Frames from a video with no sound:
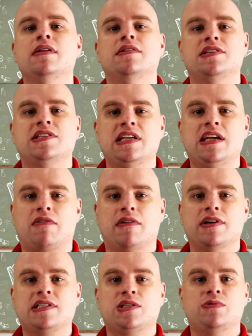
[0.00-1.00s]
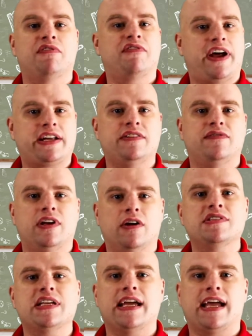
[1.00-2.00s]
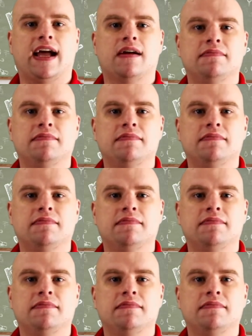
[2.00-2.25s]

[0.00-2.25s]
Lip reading: the secrets to effective note-taking.